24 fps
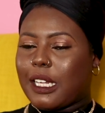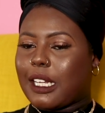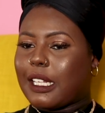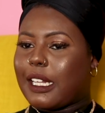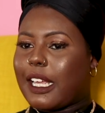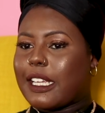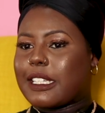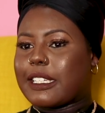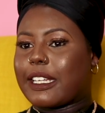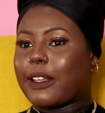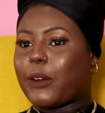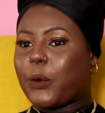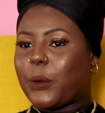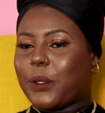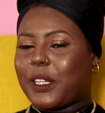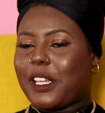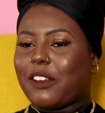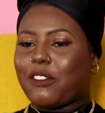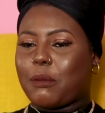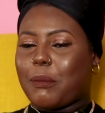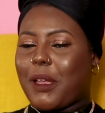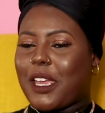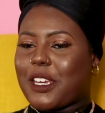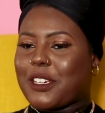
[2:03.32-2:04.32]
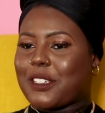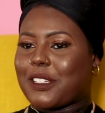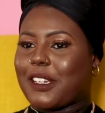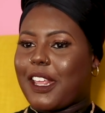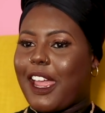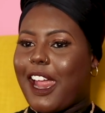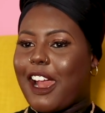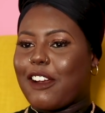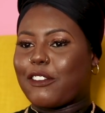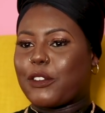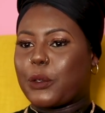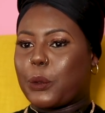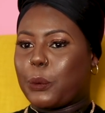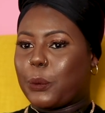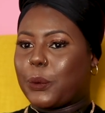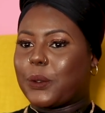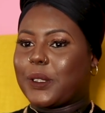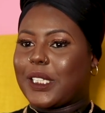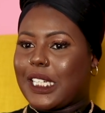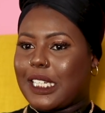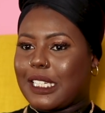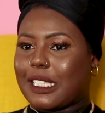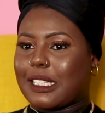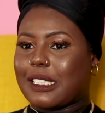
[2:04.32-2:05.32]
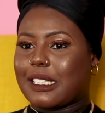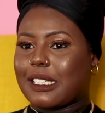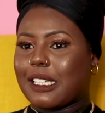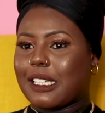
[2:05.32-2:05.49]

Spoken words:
collating all the information that everyone will need.